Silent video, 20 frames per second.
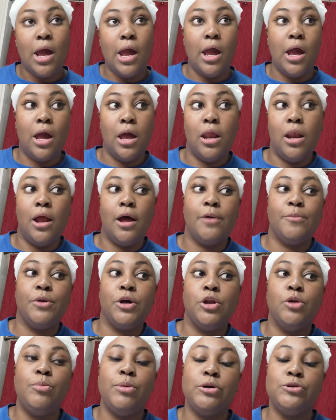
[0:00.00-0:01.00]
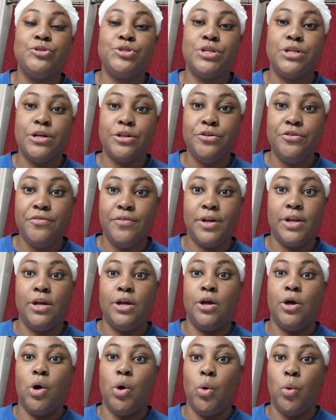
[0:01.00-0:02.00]
and I'm going to post another
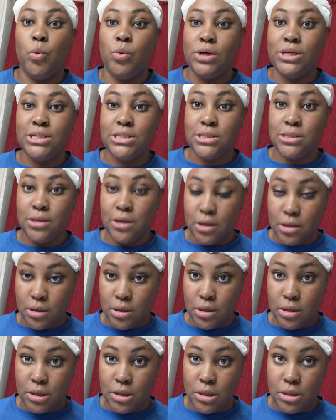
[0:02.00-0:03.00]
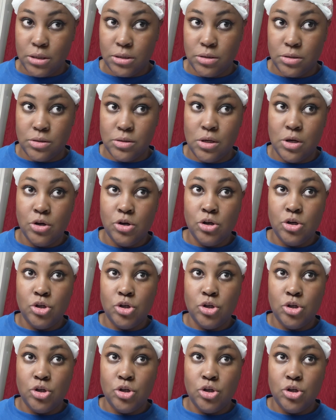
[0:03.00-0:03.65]
video once it is